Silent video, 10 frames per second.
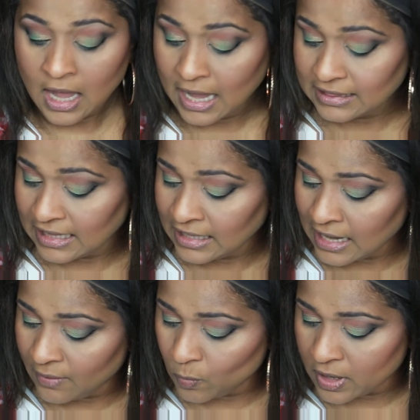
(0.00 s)
I
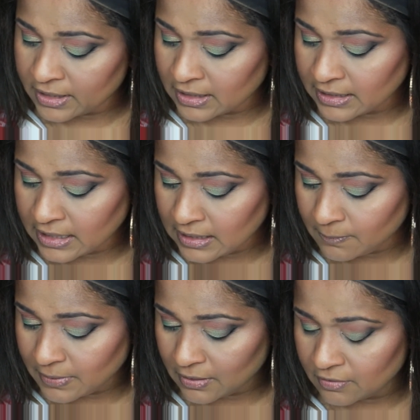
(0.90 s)
think I want a little
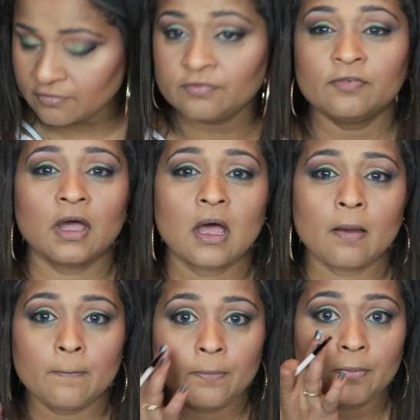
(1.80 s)
bit of
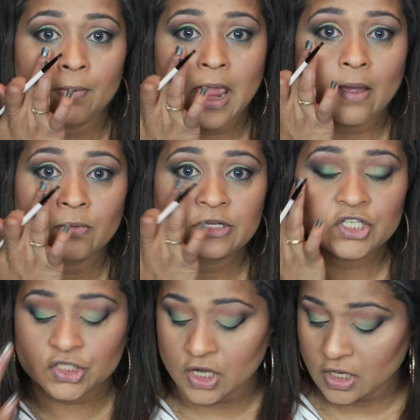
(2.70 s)

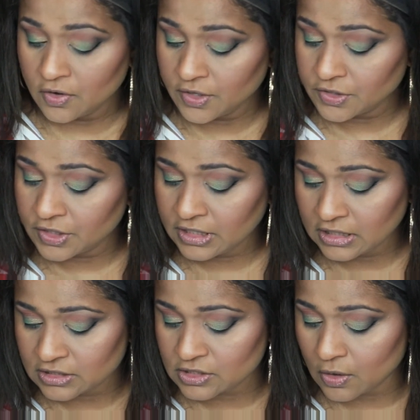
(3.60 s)
brownish color
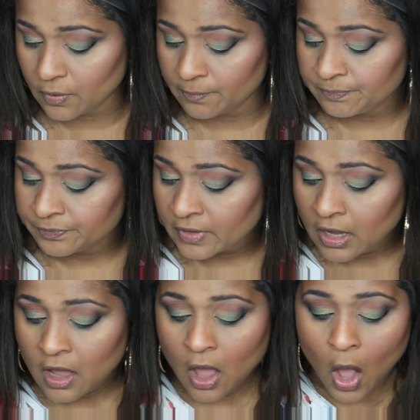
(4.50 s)
underneath, so
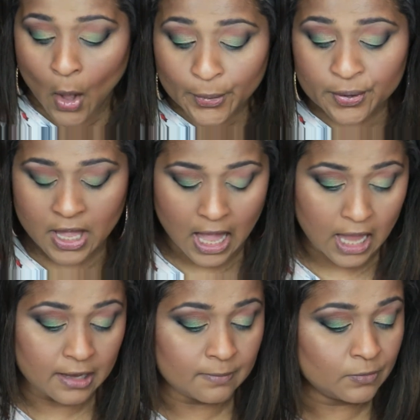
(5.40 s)

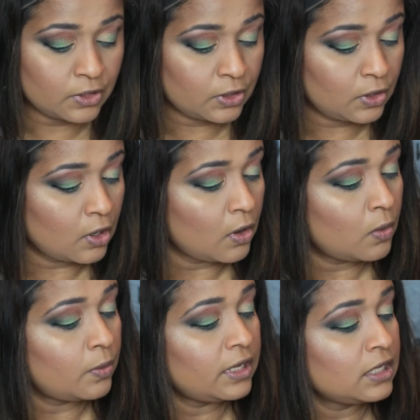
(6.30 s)
I am gonna
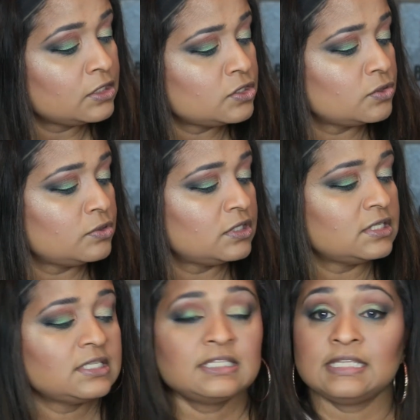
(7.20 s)
go into
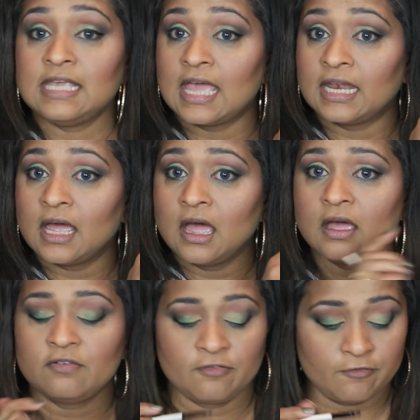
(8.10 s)
the
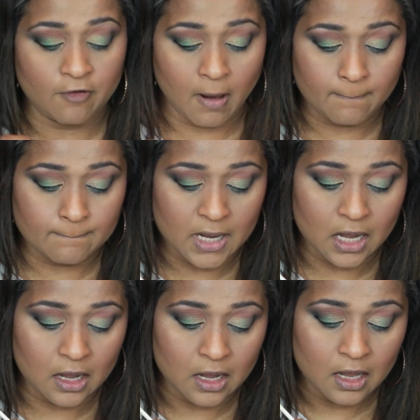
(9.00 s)
Sienna from
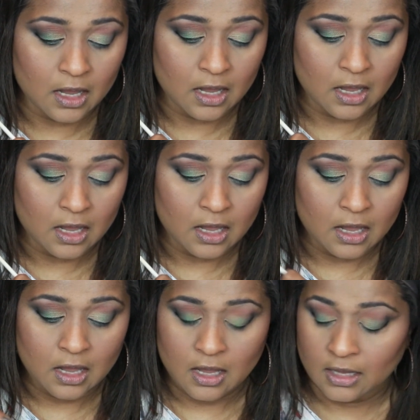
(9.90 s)

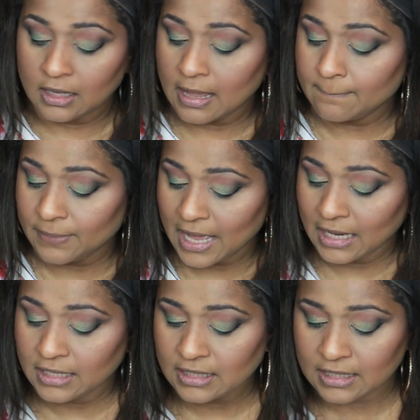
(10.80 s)
Glam
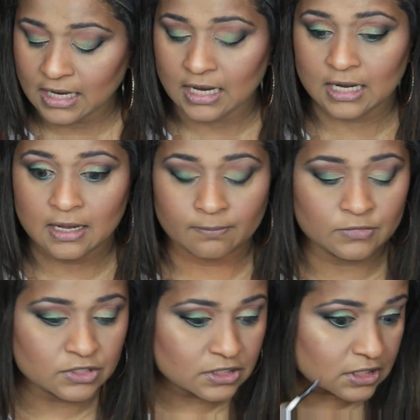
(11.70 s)
palette, and
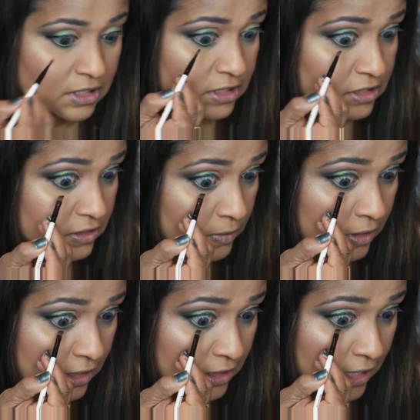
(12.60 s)
I'm just
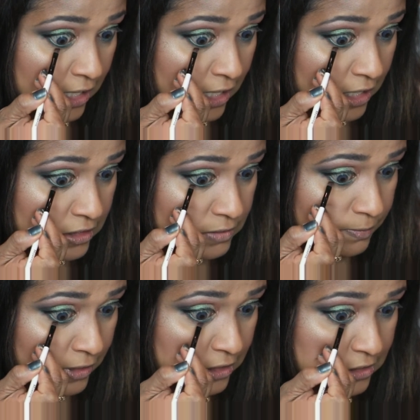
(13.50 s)
gonna at the edge
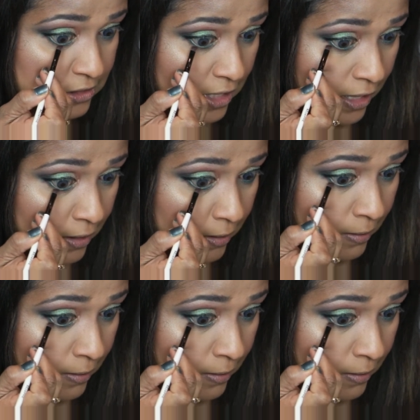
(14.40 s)
place that.